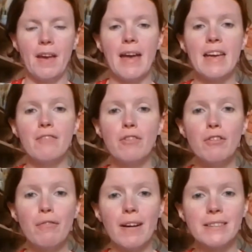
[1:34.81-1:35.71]

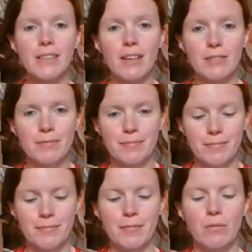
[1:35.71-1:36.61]
viewfinder,
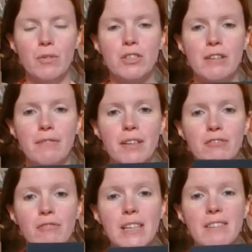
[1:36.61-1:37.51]
which I find
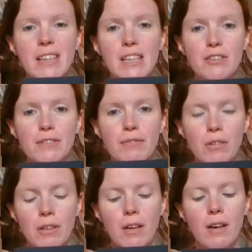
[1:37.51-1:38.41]
really useful.